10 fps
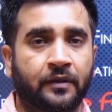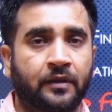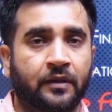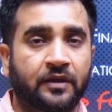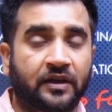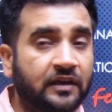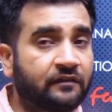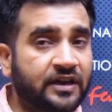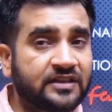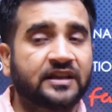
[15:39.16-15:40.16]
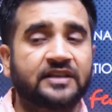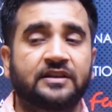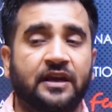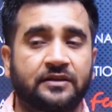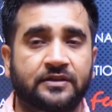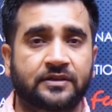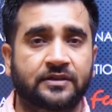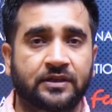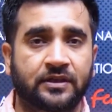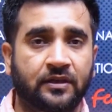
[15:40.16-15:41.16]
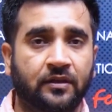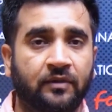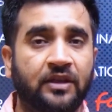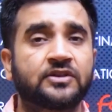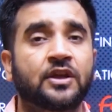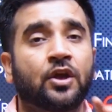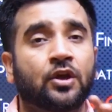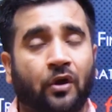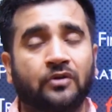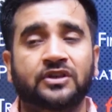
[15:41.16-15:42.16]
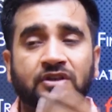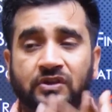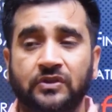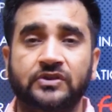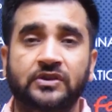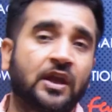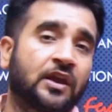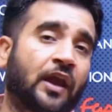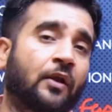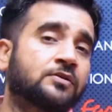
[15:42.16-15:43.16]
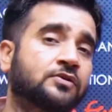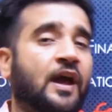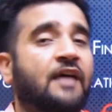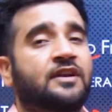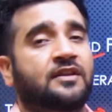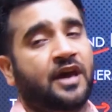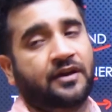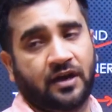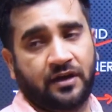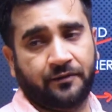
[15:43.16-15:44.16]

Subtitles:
The keyword is residents, means non-citizens can also have an Aadhaar card.